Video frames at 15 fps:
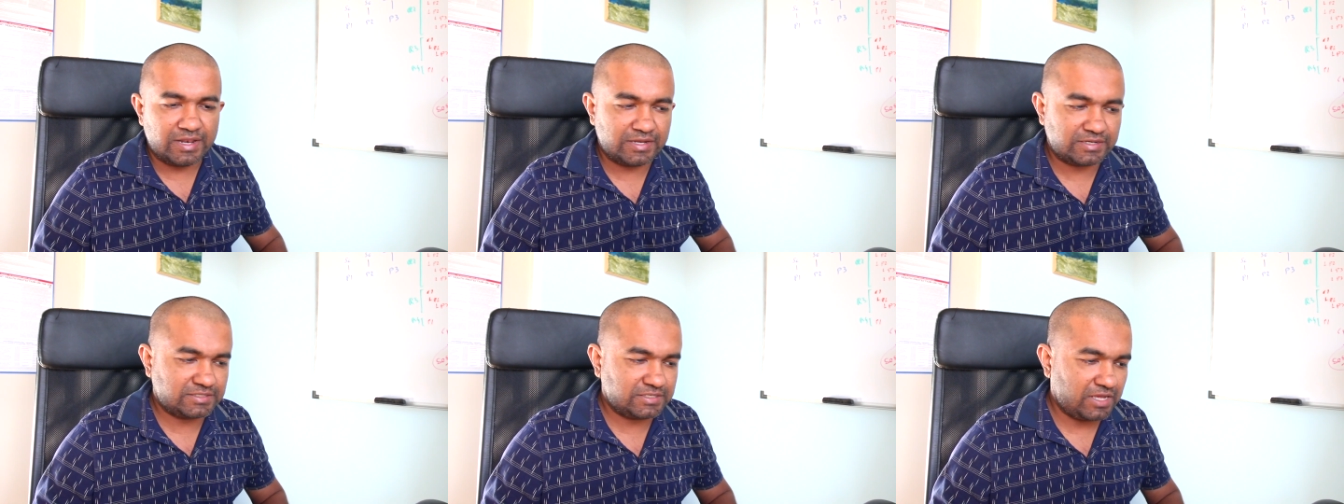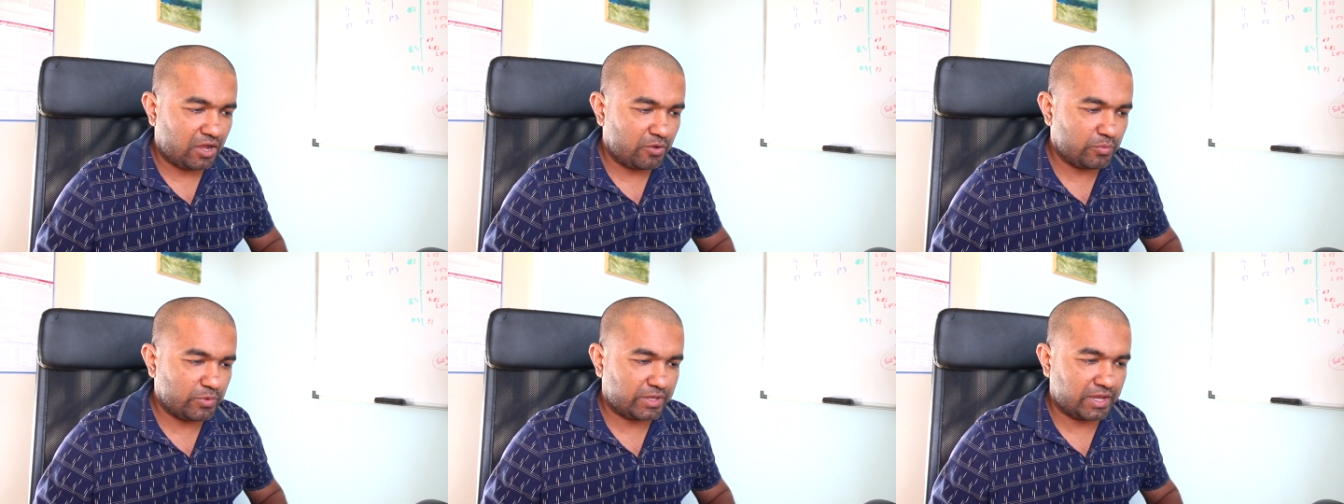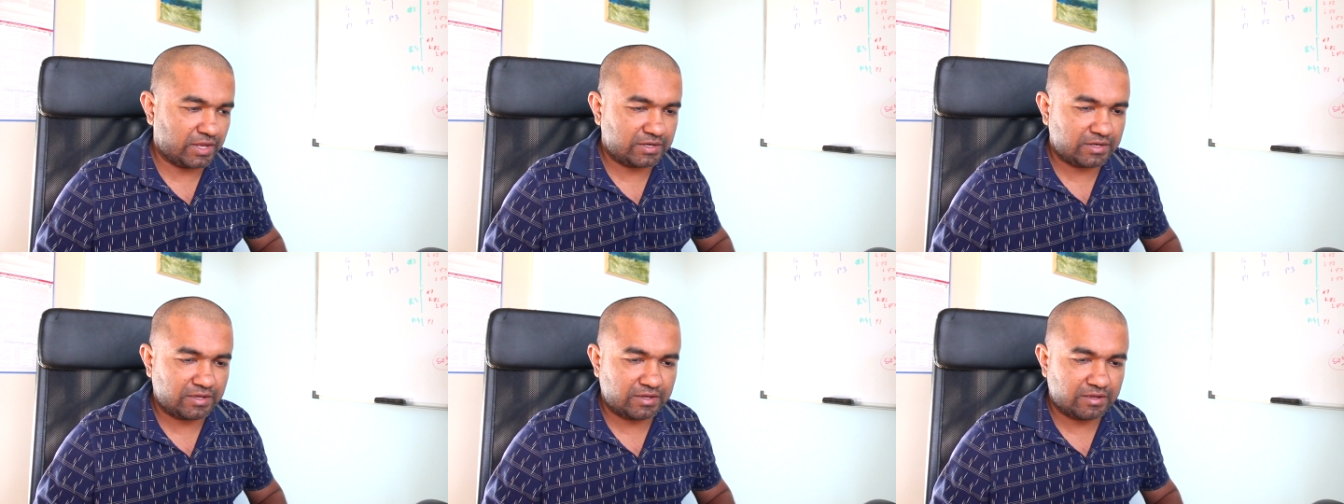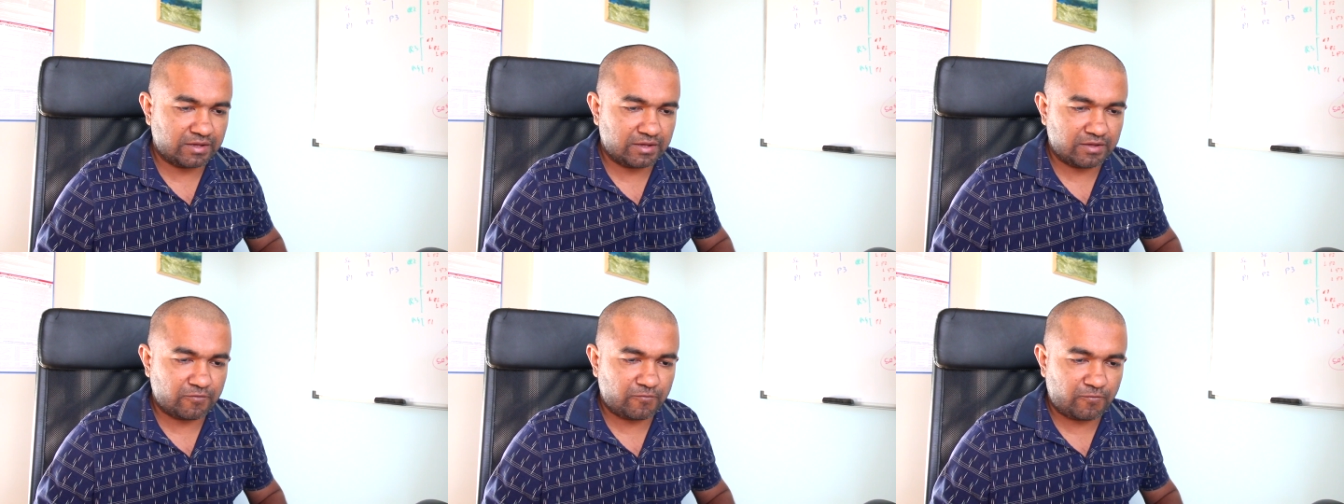let's see how we can
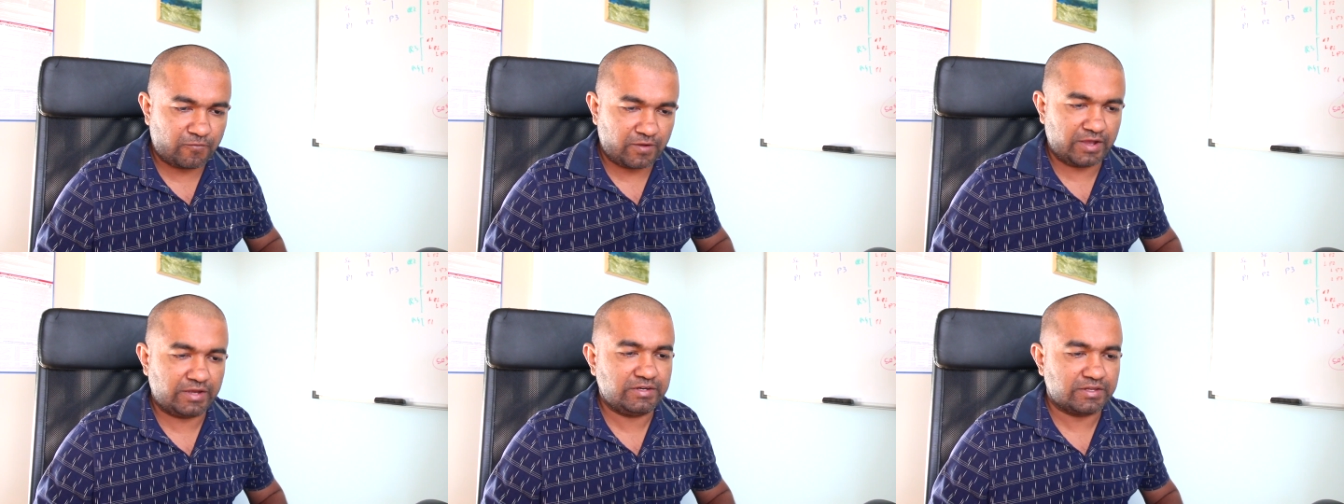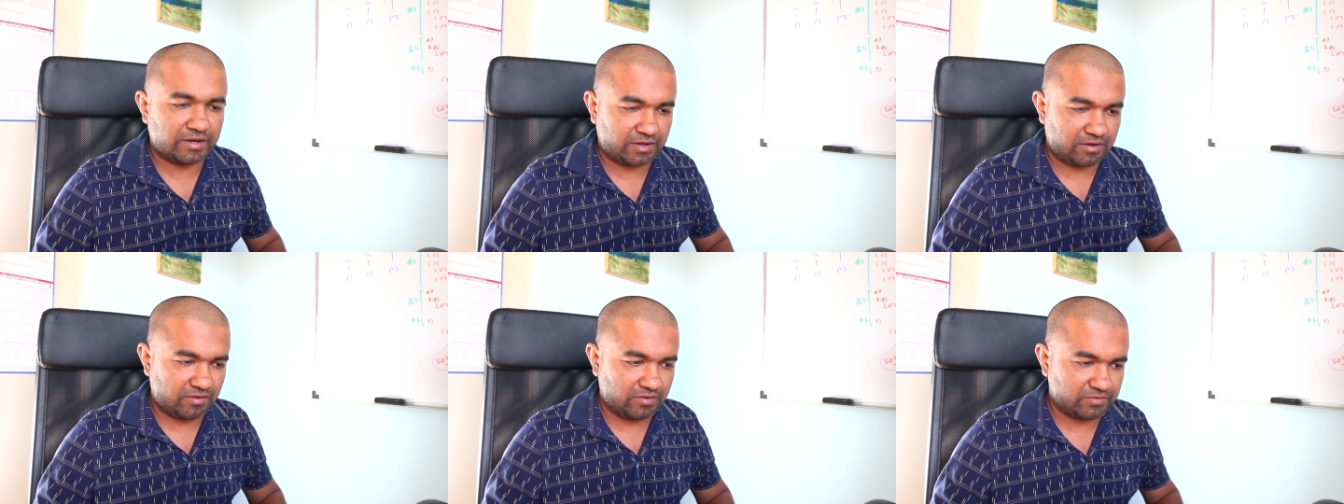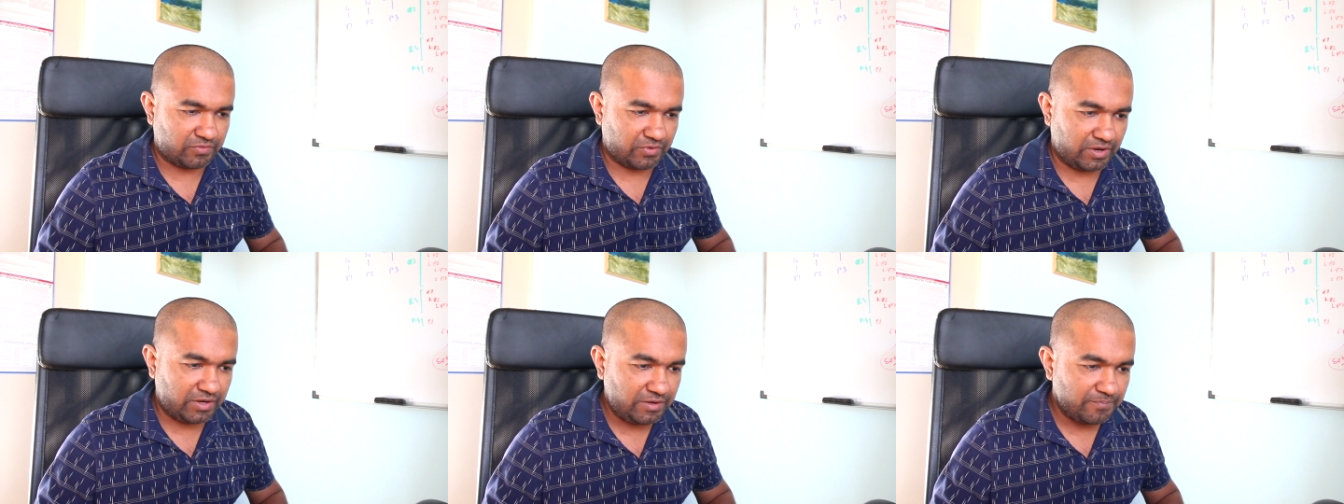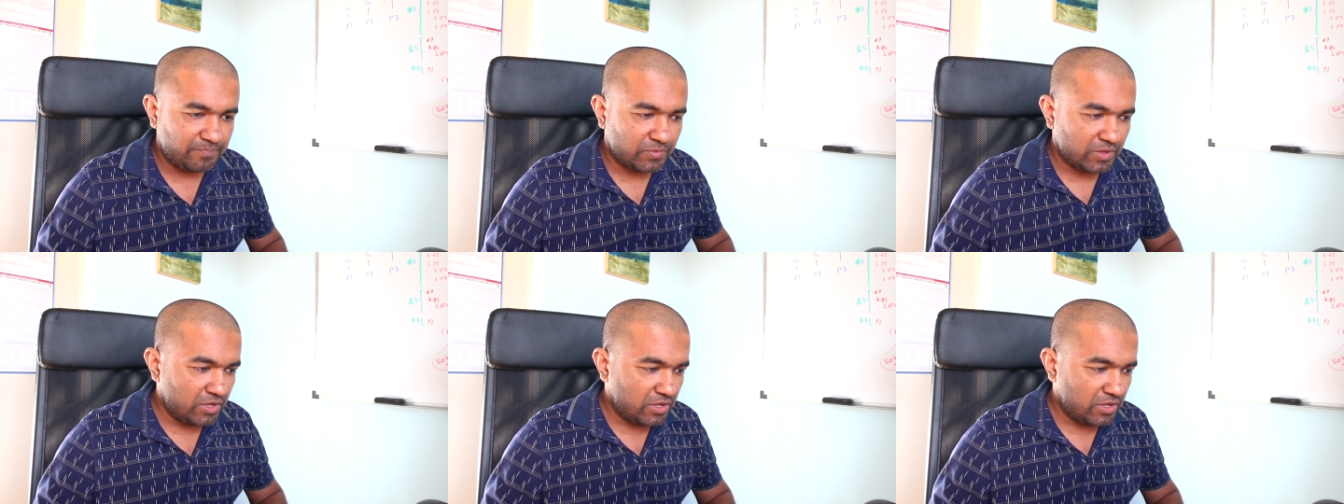uh, find a record right